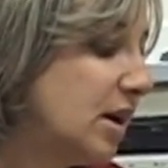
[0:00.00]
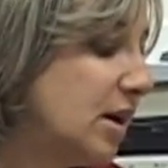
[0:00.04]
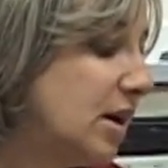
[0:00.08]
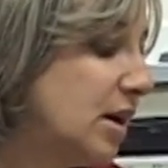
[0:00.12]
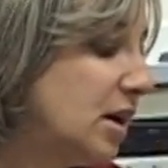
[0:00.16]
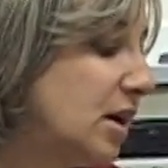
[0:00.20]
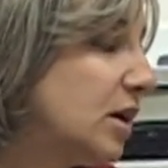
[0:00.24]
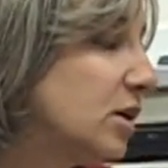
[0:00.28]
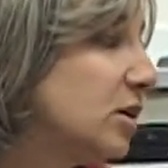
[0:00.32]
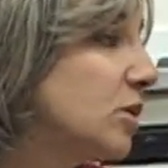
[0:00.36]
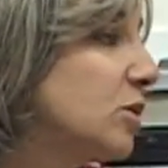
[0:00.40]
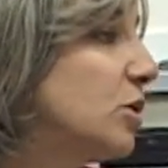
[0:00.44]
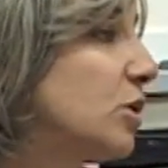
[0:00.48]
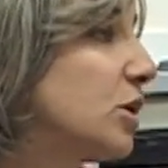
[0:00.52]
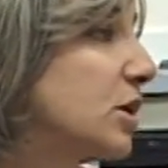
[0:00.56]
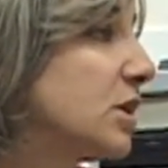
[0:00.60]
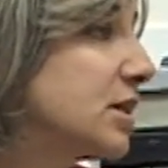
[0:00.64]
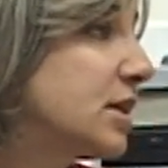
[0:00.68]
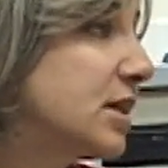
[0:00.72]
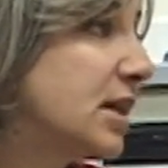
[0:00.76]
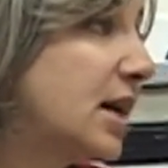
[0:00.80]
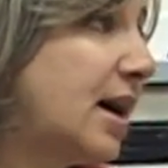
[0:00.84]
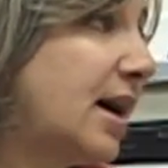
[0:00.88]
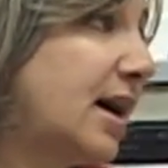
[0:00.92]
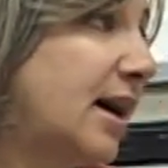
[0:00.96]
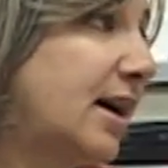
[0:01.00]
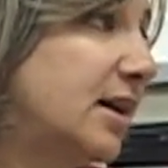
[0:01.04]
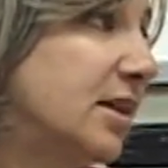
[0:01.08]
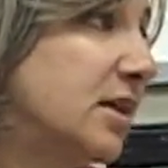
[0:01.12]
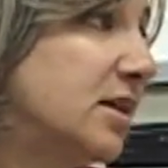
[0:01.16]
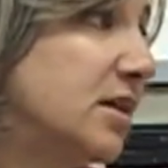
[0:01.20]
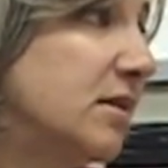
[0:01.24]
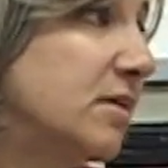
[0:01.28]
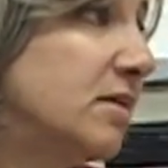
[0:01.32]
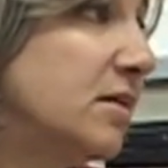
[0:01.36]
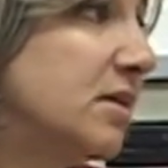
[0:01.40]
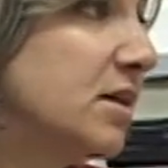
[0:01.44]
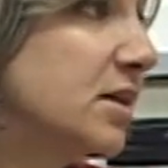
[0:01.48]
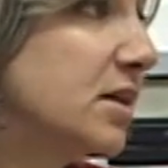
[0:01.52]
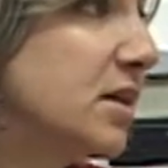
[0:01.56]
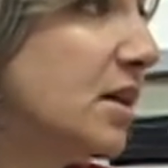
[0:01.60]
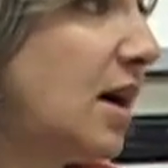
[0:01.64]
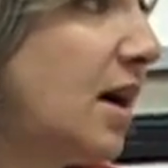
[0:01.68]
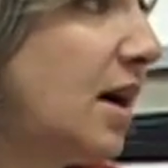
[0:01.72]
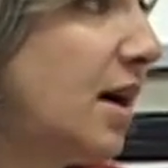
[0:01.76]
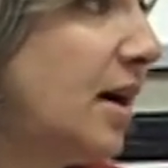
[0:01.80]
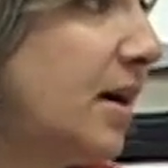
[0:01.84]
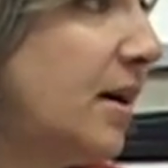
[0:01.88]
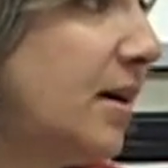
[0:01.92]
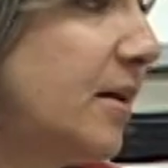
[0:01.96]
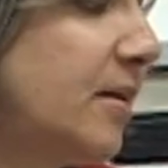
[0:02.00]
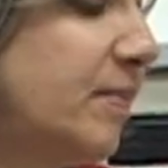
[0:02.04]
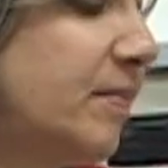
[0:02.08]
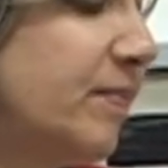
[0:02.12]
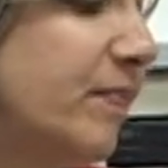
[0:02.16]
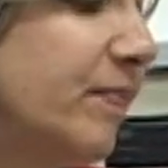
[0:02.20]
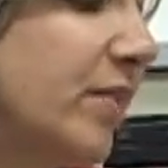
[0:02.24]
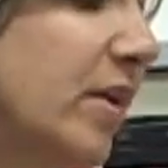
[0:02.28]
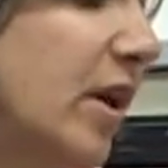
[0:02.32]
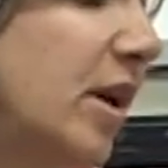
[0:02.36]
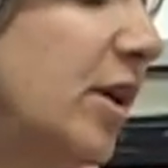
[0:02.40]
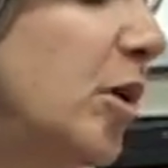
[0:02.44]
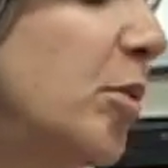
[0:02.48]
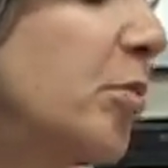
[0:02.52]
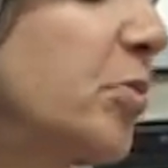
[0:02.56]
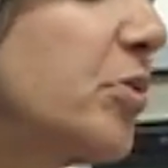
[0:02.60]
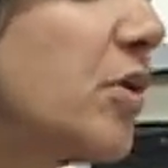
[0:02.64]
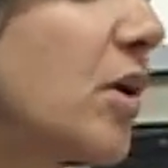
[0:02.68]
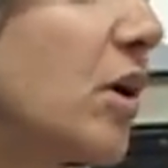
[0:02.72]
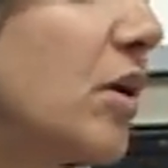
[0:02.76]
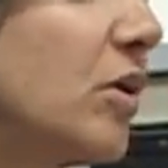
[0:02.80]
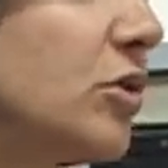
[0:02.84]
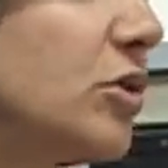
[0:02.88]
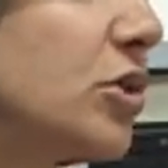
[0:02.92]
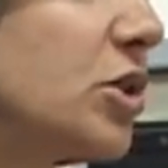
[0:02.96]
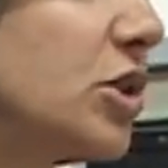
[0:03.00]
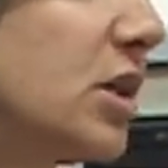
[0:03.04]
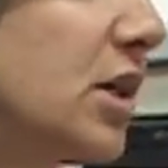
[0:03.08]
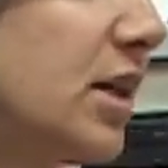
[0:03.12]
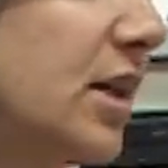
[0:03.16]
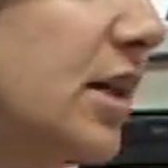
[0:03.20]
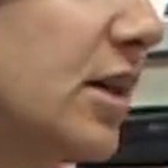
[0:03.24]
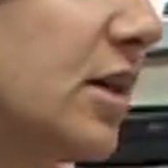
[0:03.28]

looks at an approach in